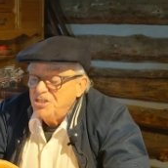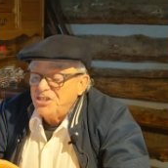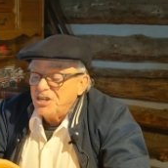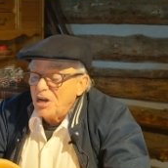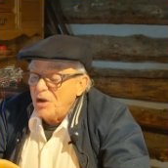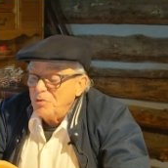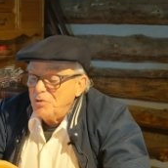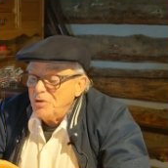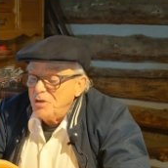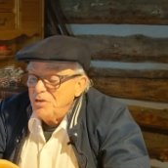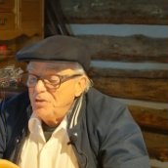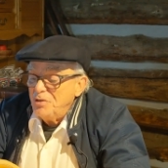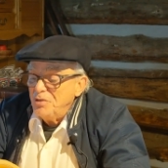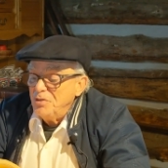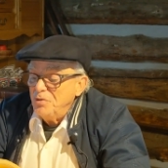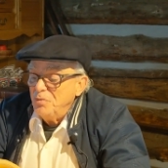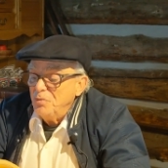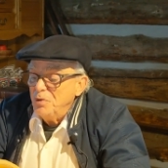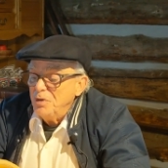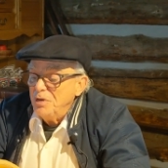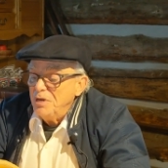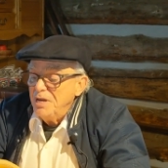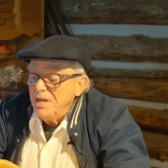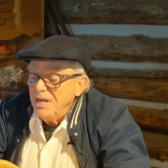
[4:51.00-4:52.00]
shouting to the
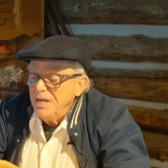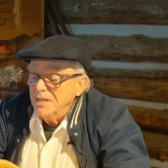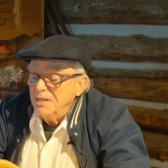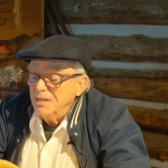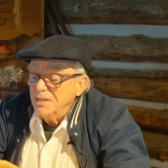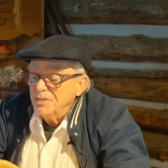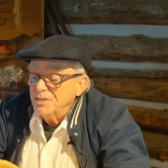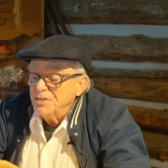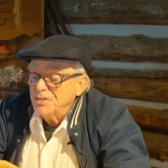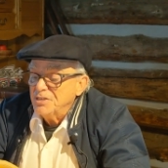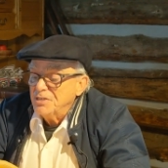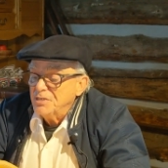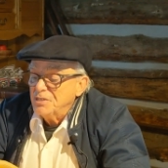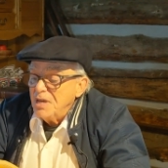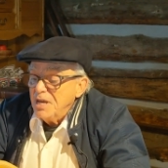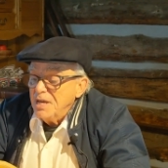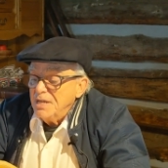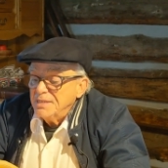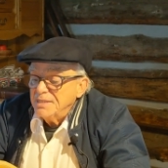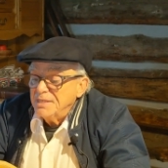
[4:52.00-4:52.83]
wooded hills,